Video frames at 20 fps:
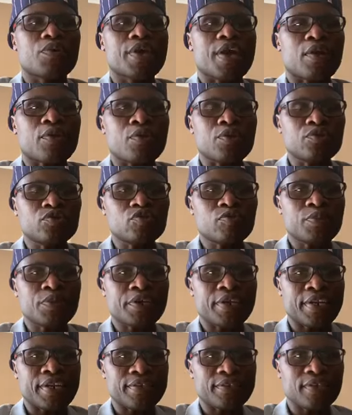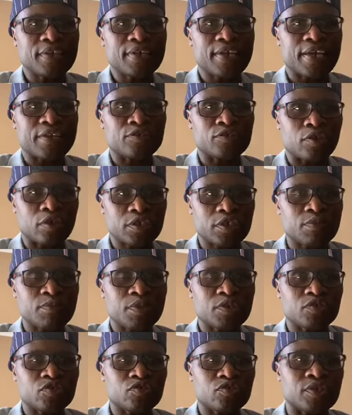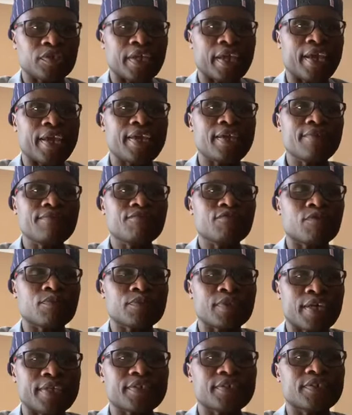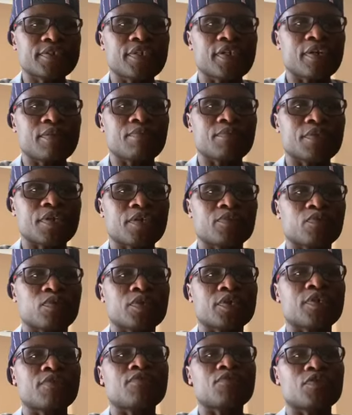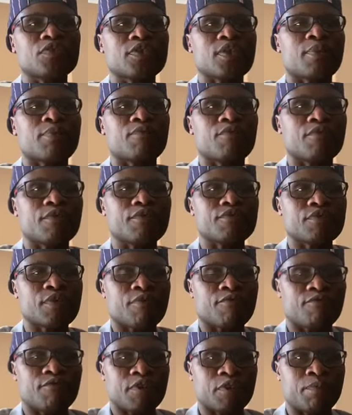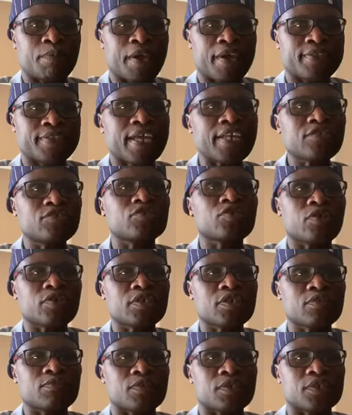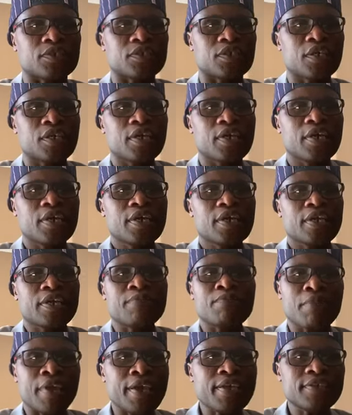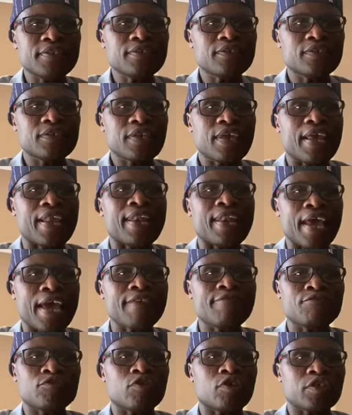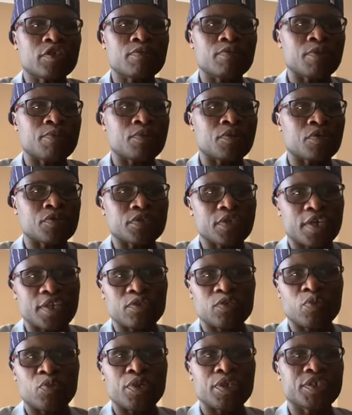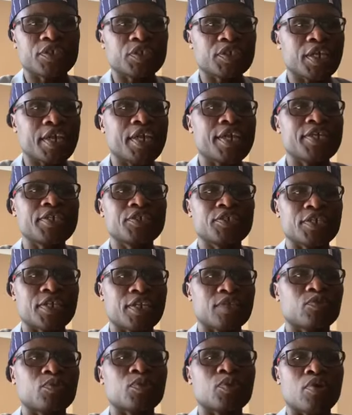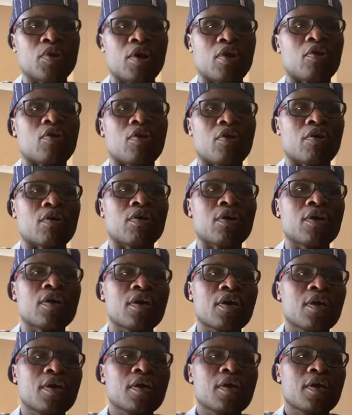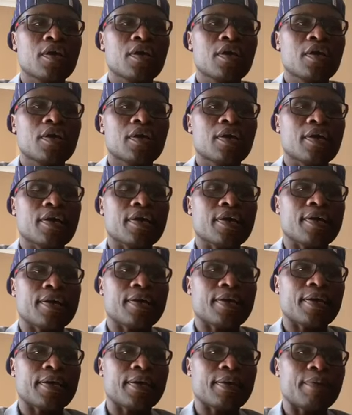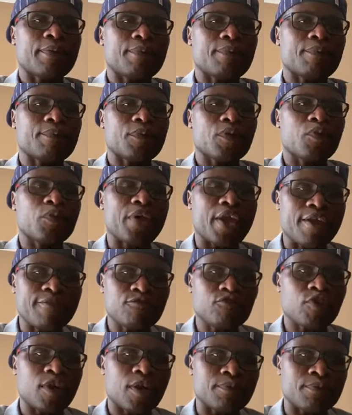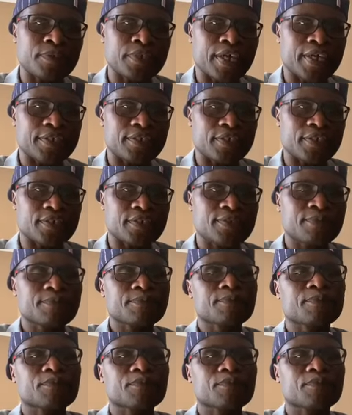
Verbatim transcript: We are going to be releasing a document today from that team that will give you some, some feedback. That document remains a live document because as we change and as we go along, uh, we have to update it.